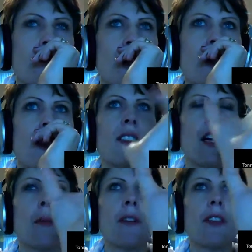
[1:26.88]
the
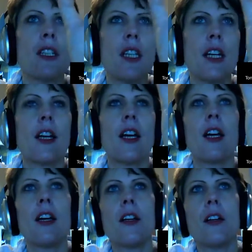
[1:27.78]
sum of the
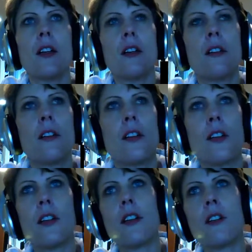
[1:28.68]
data
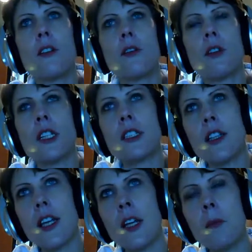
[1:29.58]
raised to
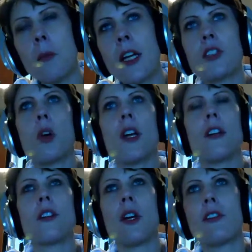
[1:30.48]
the n minus 1.
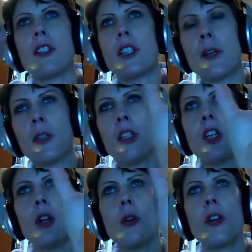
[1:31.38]
So every time you
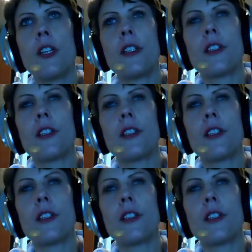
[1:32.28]
go, it's,